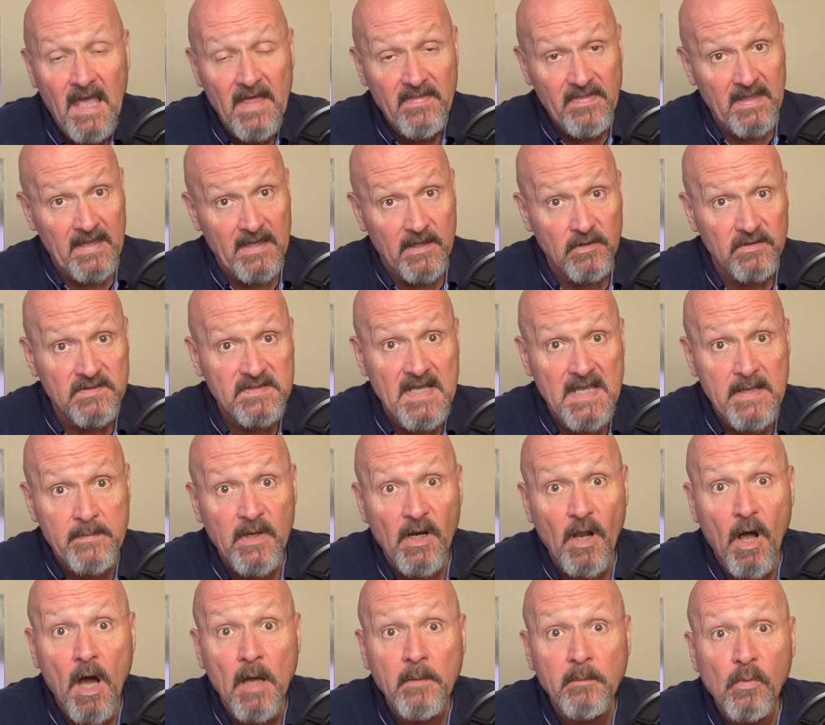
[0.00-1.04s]
The
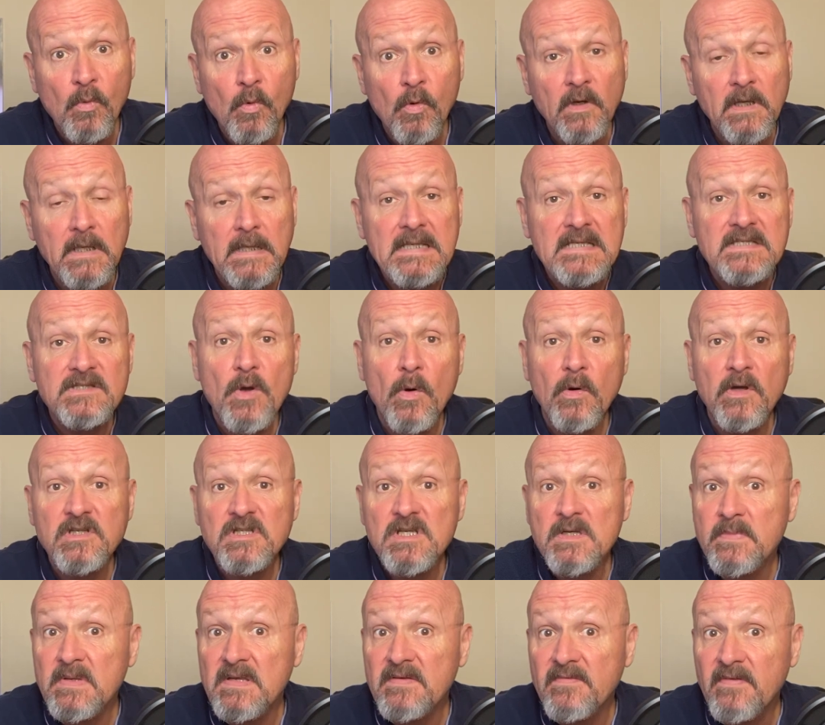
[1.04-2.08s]
entertainment on board is going
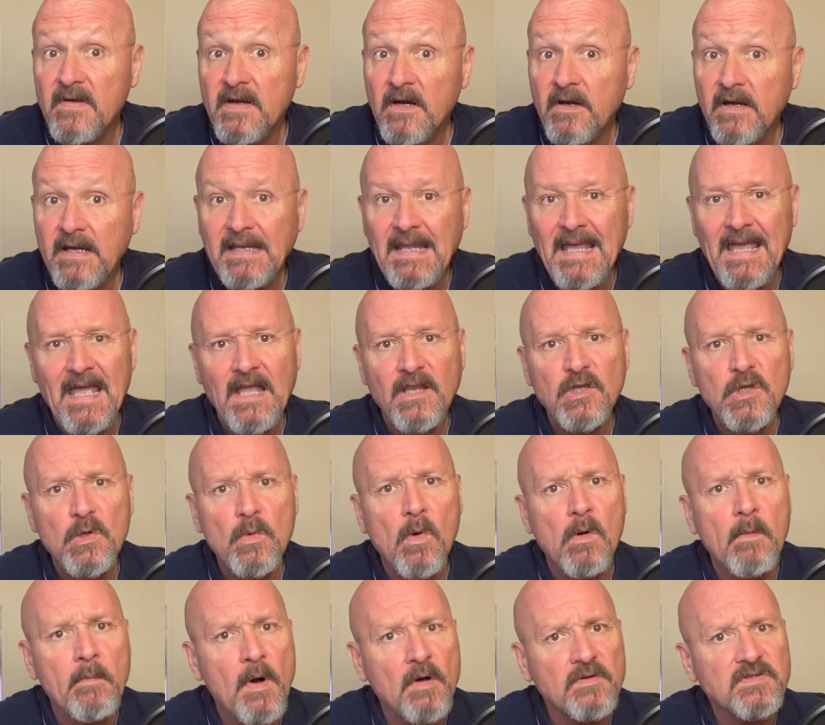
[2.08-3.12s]
to be varied, and you
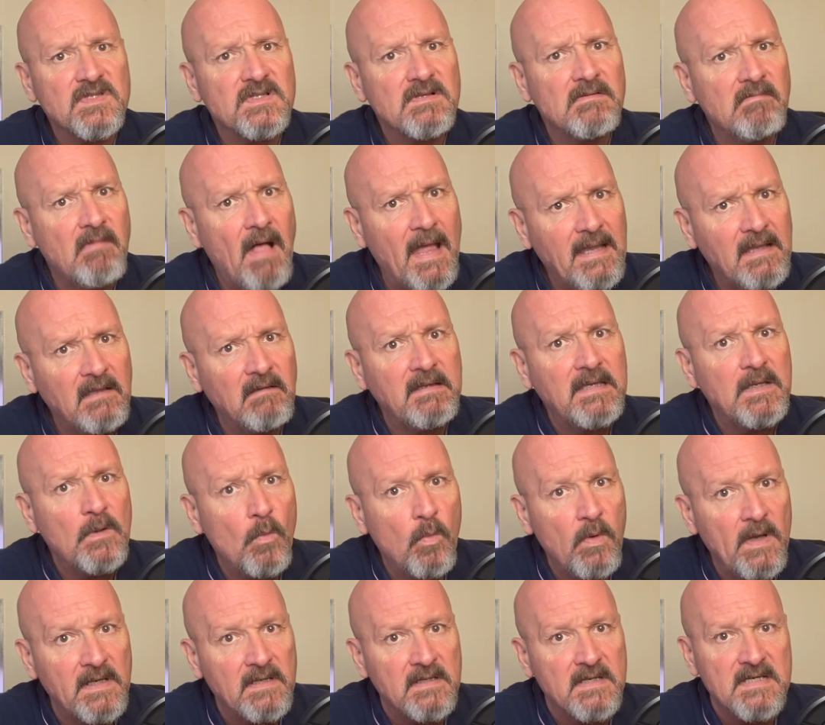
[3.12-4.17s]
will most likely
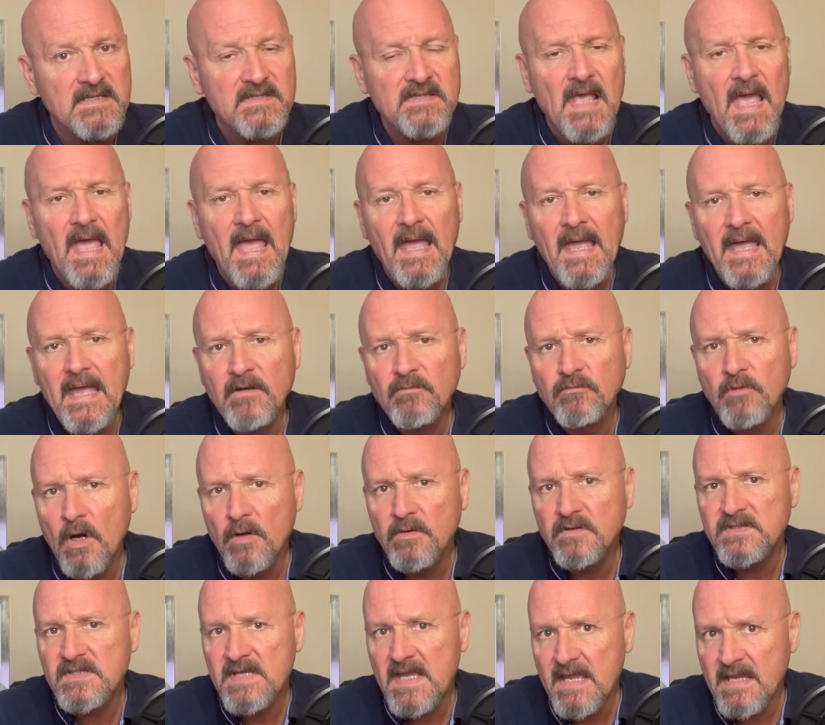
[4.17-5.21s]
witness a
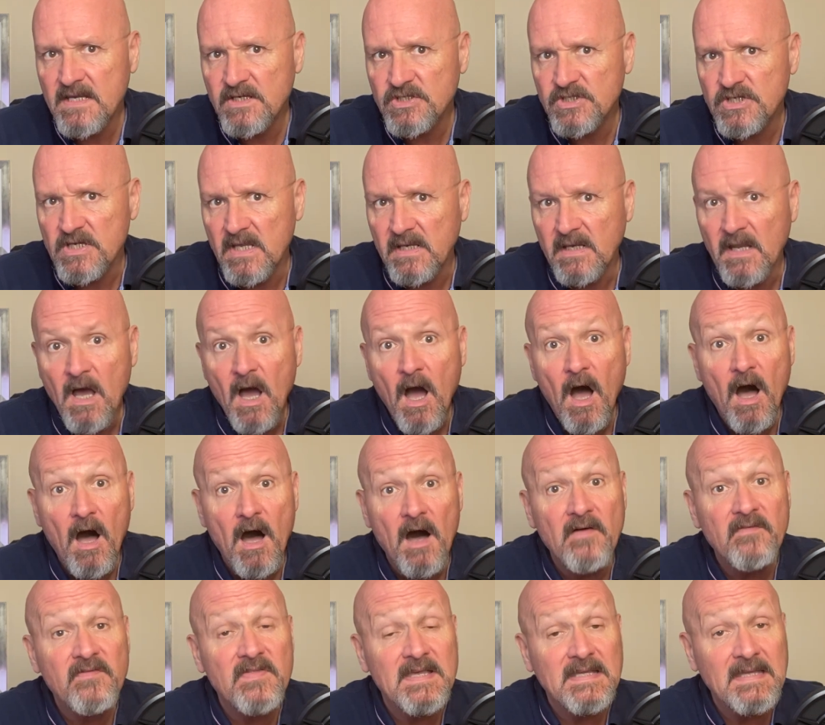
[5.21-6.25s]
rotation
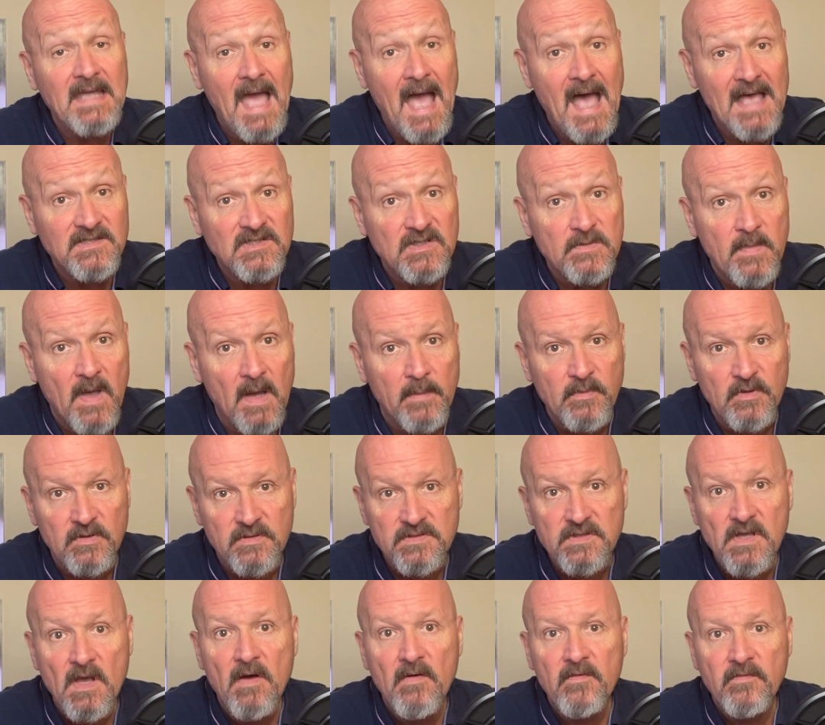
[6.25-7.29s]
of the cast
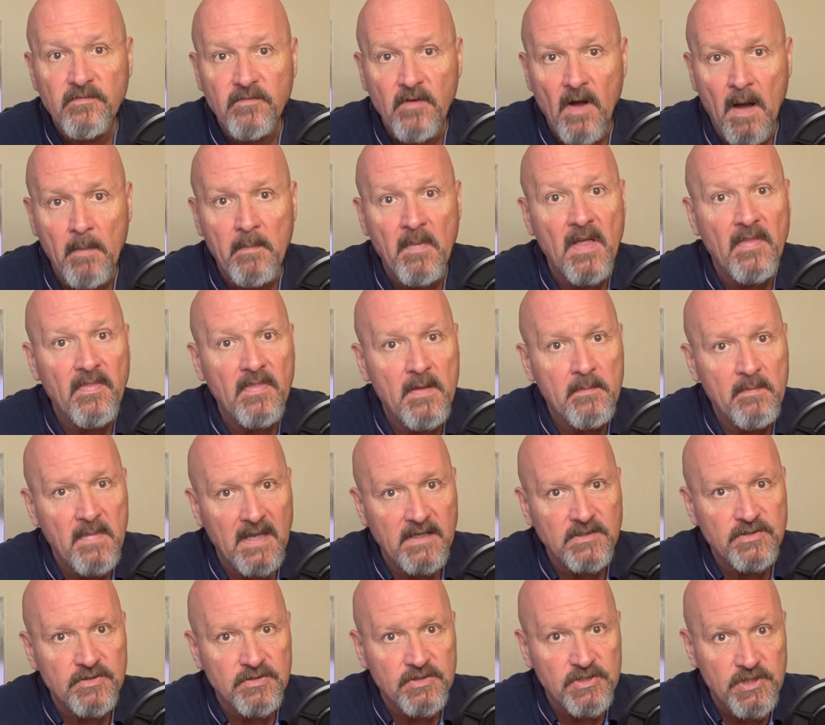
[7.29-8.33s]
members from the
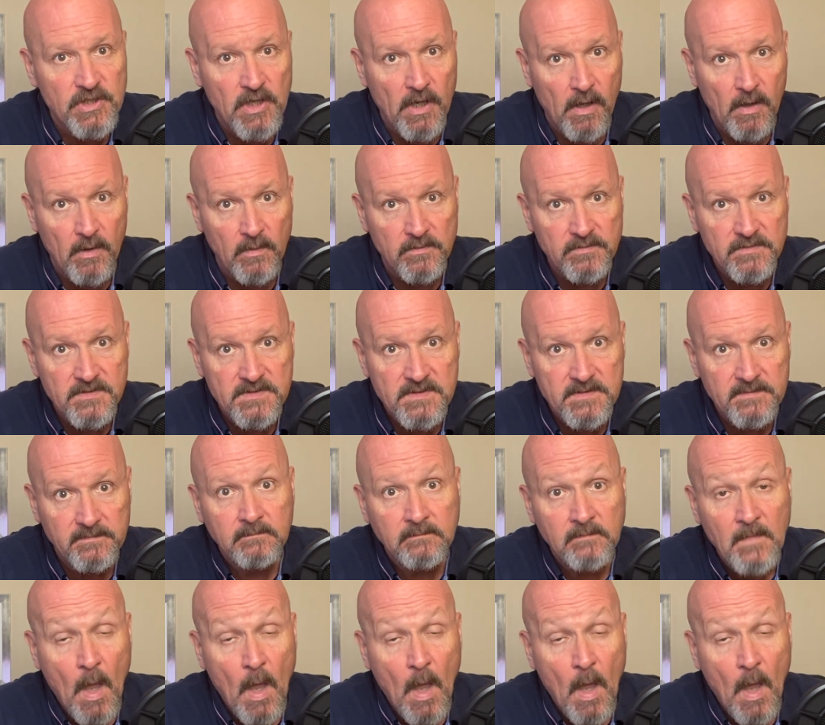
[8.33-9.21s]
major shows.